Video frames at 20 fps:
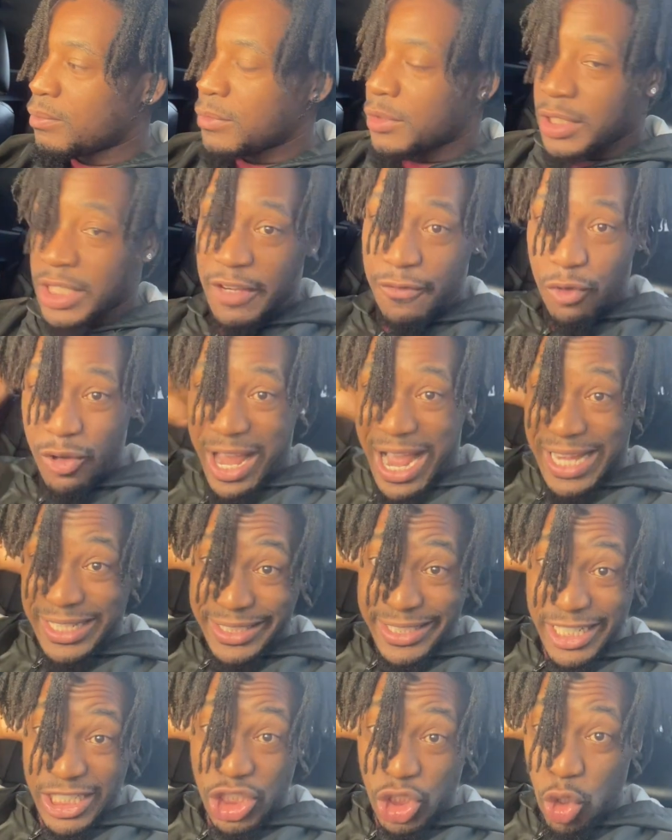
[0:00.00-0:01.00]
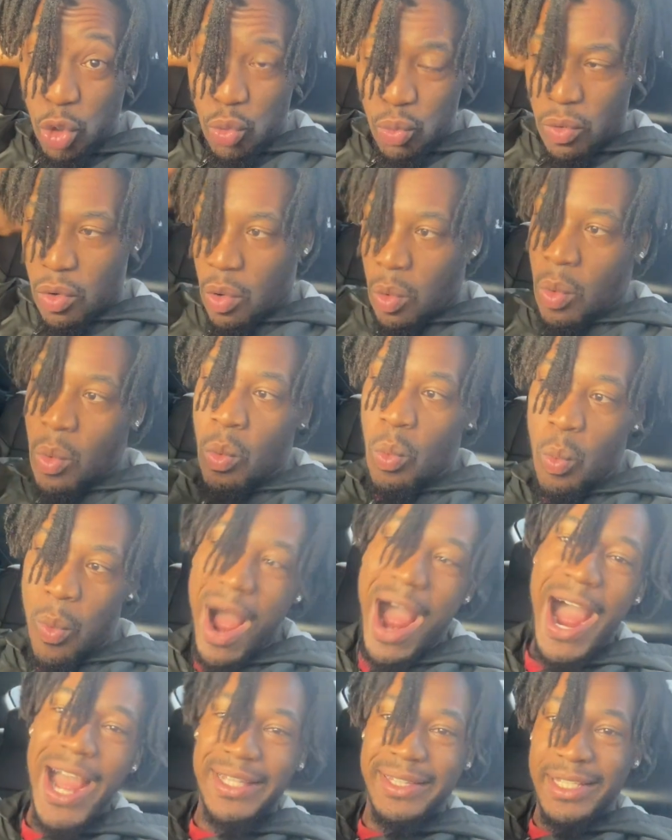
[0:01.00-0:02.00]
give you guys this too.
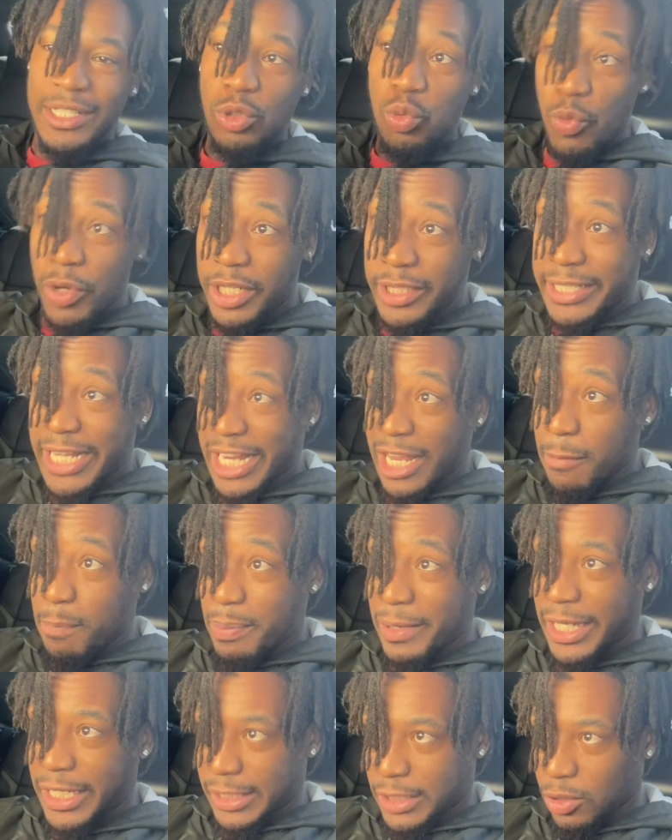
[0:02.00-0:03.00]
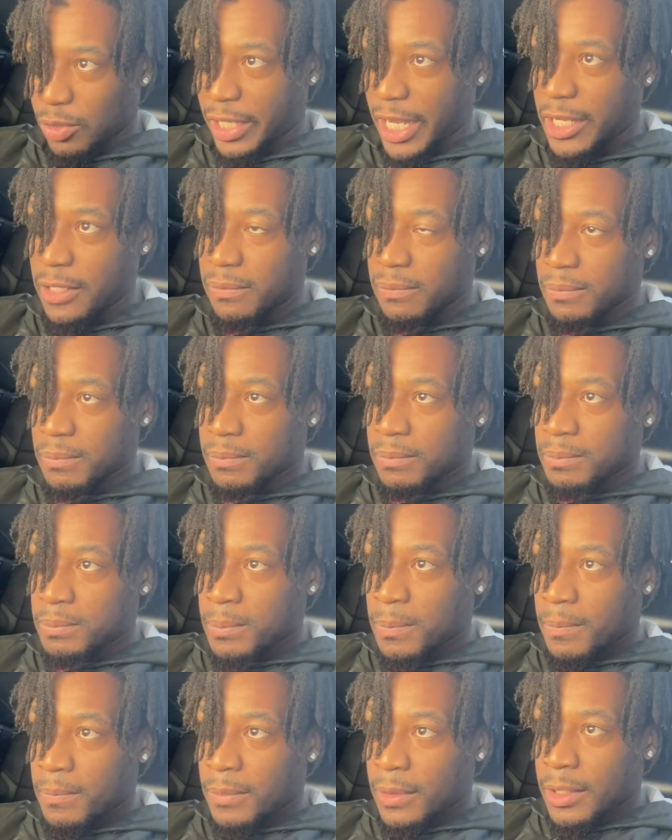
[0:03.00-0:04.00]
Why this really taking place, okay?
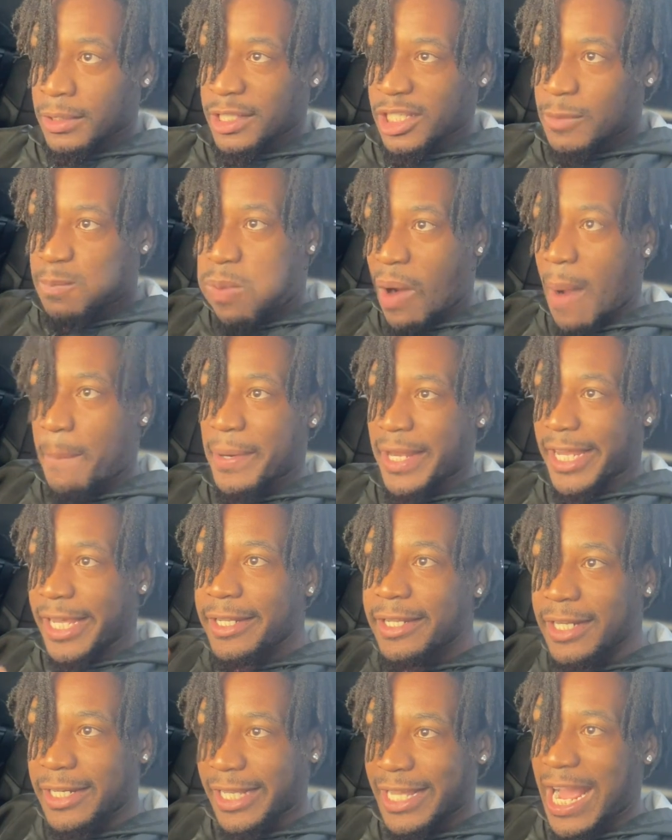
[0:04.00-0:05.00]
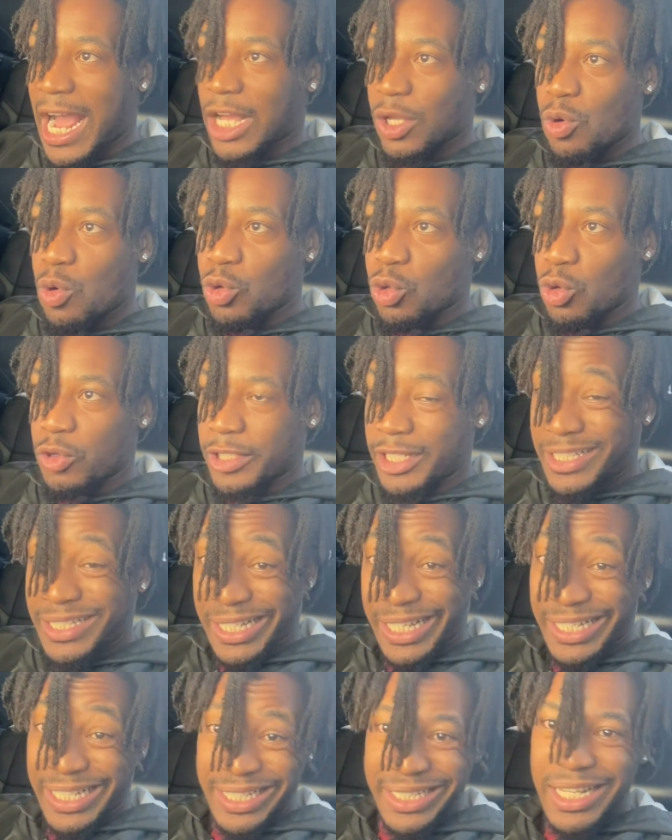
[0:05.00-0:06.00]
This propaganda they got going on, this
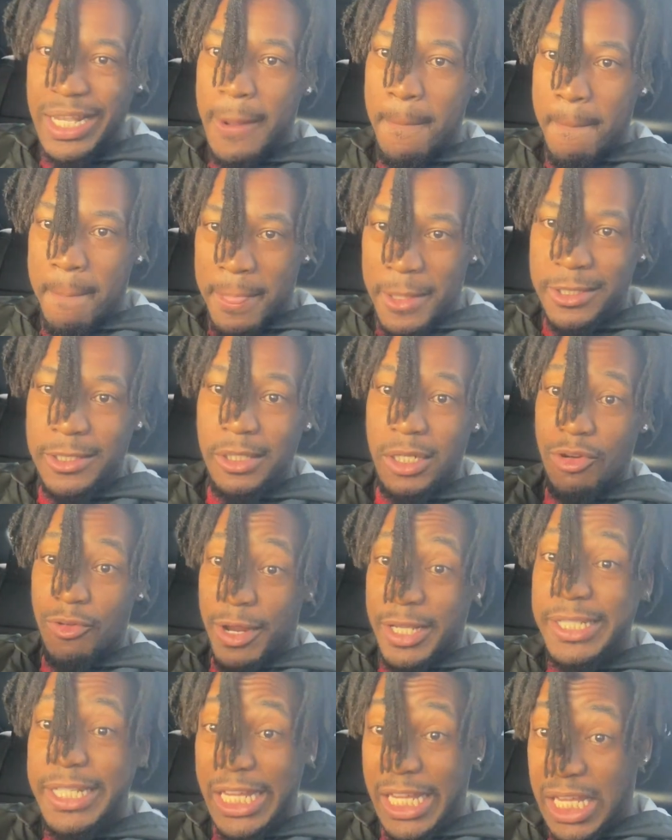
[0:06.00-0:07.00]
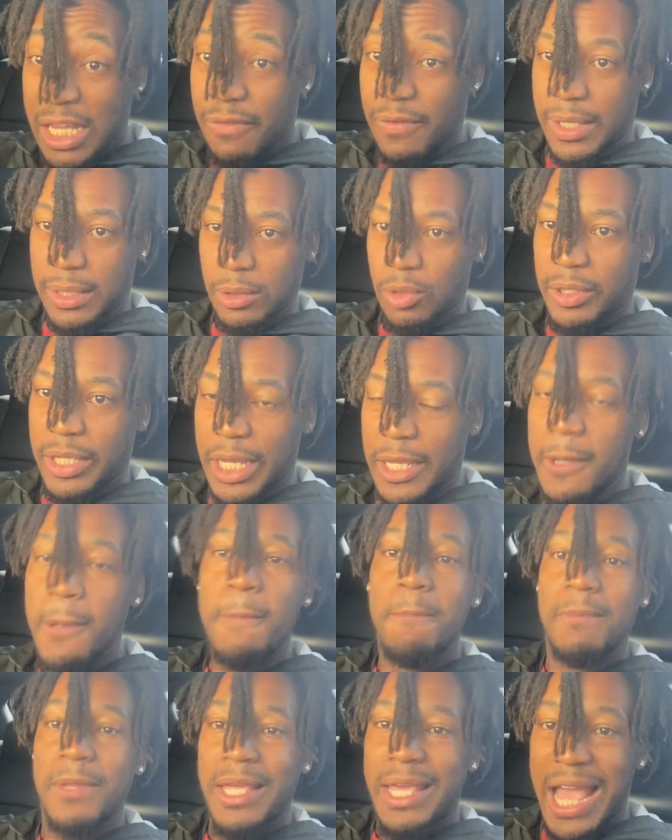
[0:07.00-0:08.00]
this that's the crazy event, okay?
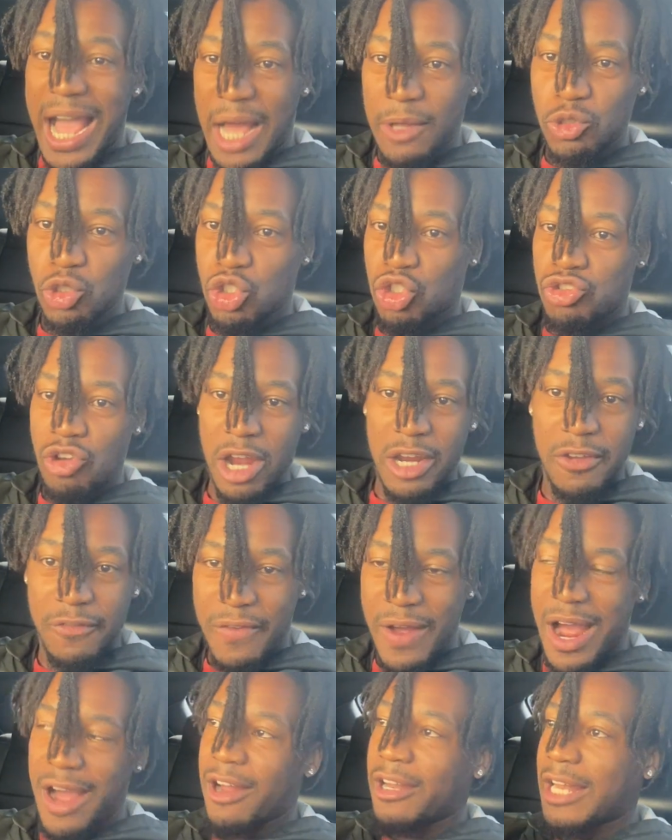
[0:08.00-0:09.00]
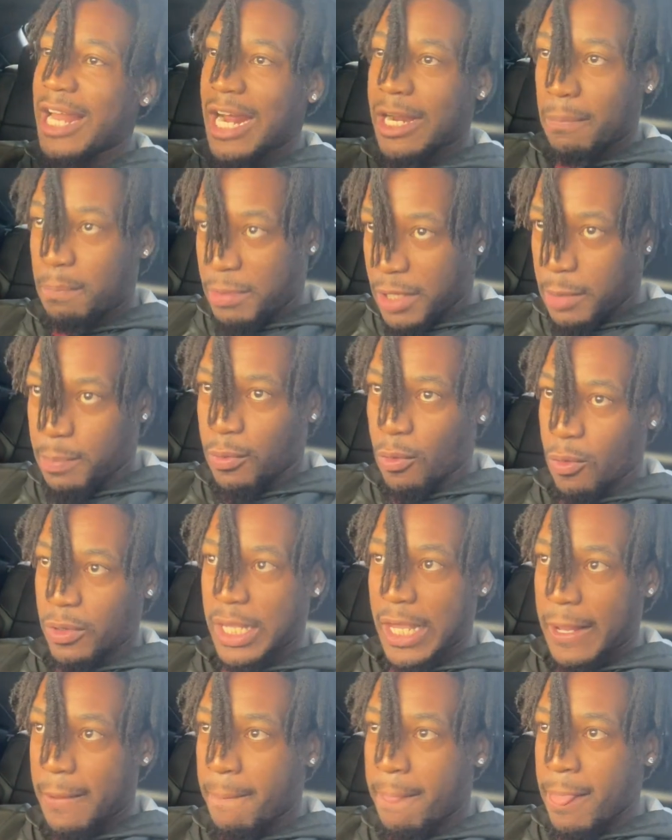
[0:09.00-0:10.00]
They have to sacrifice a lot of people,
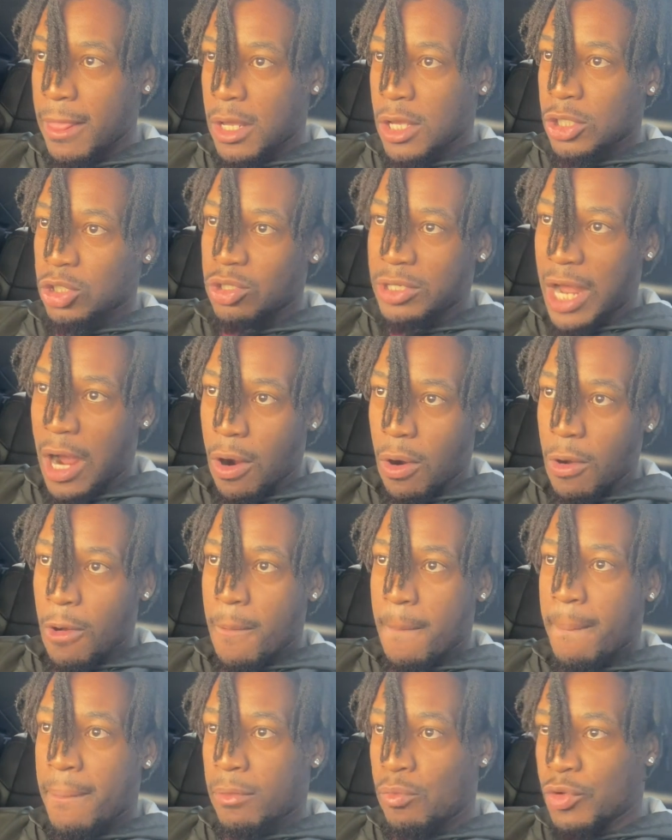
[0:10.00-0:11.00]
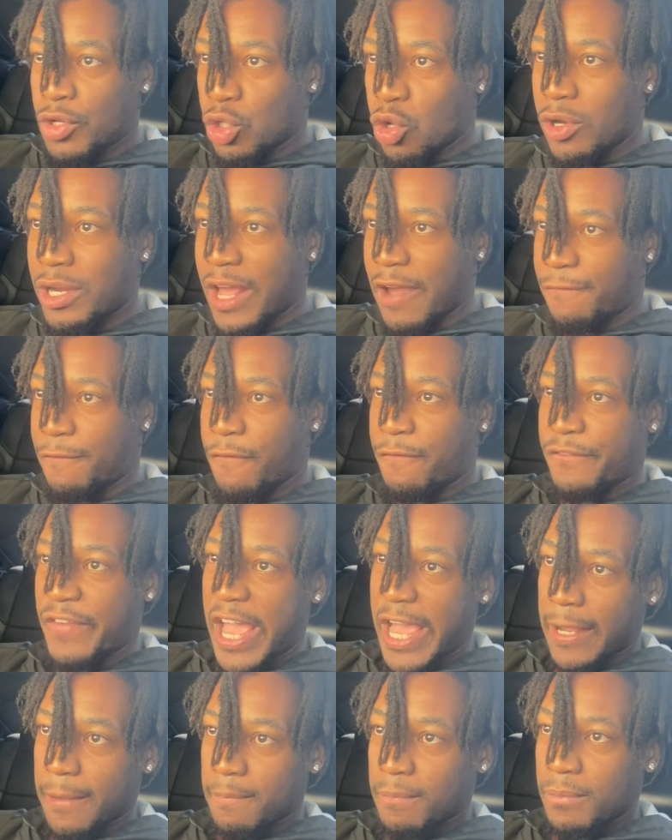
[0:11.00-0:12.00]
okay? So now, we know that for fact.